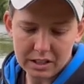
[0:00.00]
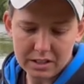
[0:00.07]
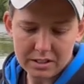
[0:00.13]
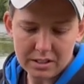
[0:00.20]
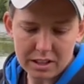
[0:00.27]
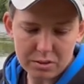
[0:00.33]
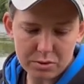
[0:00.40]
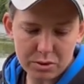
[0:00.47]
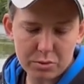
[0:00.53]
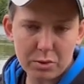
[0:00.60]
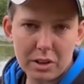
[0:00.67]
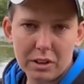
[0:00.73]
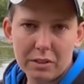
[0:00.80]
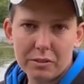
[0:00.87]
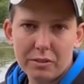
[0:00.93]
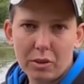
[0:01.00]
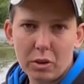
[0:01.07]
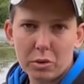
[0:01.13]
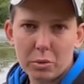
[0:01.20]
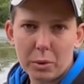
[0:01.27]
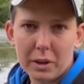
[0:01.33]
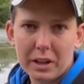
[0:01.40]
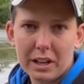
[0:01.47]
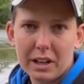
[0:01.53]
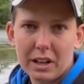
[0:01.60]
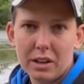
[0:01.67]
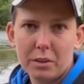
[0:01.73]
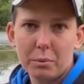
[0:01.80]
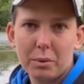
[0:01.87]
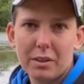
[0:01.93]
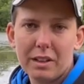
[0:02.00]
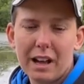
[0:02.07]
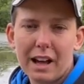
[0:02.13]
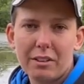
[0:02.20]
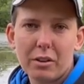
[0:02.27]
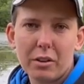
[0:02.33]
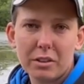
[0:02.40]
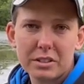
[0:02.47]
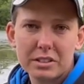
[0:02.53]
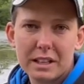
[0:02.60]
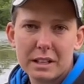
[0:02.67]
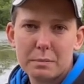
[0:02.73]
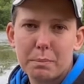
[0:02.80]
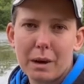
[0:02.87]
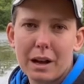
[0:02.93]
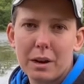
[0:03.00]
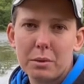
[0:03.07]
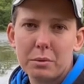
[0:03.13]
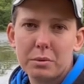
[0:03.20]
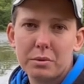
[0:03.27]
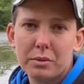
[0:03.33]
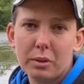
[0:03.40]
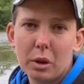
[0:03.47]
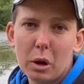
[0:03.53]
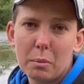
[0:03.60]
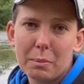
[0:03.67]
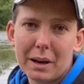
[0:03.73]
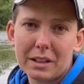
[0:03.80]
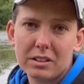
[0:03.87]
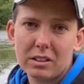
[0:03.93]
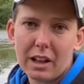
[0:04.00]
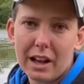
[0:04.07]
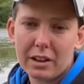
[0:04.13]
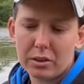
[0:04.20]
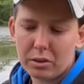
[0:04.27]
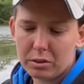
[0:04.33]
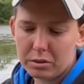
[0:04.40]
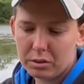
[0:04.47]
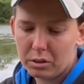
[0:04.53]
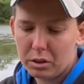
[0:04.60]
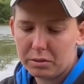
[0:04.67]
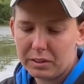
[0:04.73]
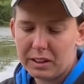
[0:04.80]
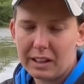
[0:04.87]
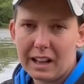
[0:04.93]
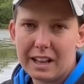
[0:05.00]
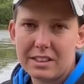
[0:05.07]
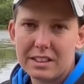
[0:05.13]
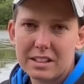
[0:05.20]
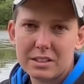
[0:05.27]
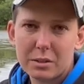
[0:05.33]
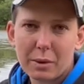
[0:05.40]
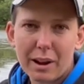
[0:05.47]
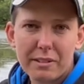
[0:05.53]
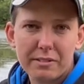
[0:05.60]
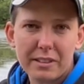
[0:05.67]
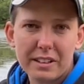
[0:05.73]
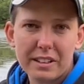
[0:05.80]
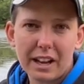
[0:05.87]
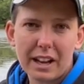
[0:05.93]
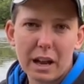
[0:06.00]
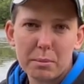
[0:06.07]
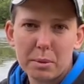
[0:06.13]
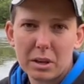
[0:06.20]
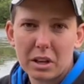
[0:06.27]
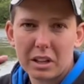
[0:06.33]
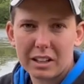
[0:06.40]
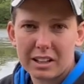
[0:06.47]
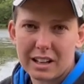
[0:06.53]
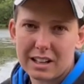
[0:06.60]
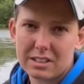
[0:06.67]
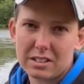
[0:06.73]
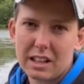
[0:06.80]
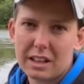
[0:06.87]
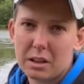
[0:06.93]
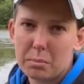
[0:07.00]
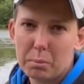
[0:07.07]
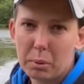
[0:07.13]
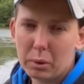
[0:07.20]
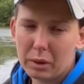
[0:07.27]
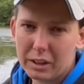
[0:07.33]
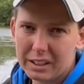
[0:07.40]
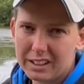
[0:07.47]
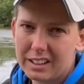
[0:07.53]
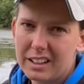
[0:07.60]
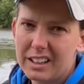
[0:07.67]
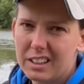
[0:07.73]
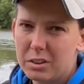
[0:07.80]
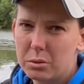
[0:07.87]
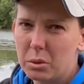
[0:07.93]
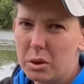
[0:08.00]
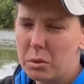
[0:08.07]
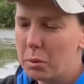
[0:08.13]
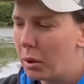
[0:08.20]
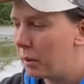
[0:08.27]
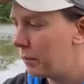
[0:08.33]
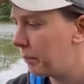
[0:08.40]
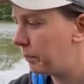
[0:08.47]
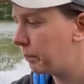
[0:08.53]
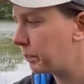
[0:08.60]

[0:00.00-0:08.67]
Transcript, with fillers: Centris reel in 420 and with that I've got six pound float max line on. Lovely line this, quite thin diameter, cast like a bullet, It's what you want.